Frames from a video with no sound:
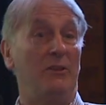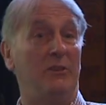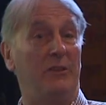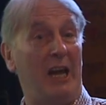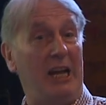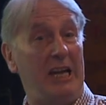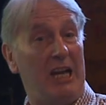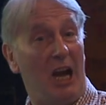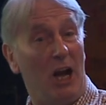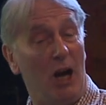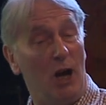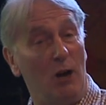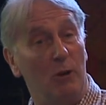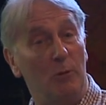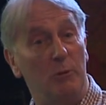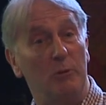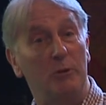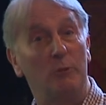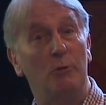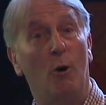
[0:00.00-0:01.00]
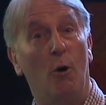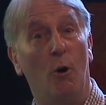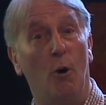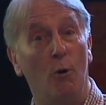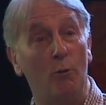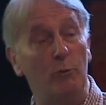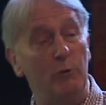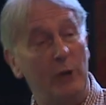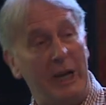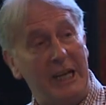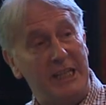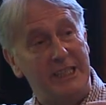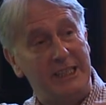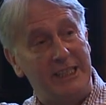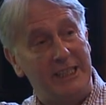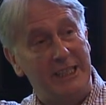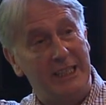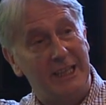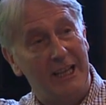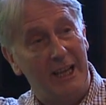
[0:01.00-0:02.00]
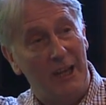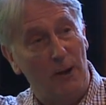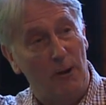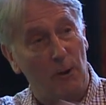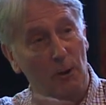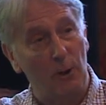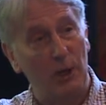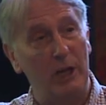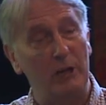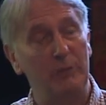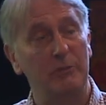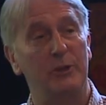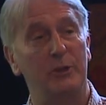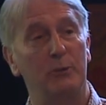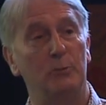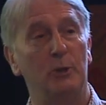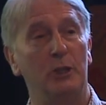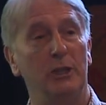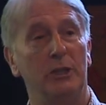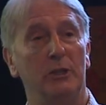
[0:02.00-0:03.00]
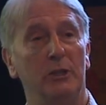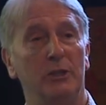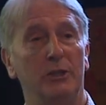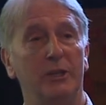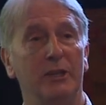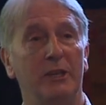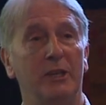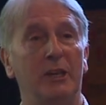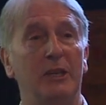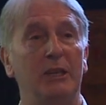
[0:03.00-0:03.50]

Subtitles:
They are already all over the world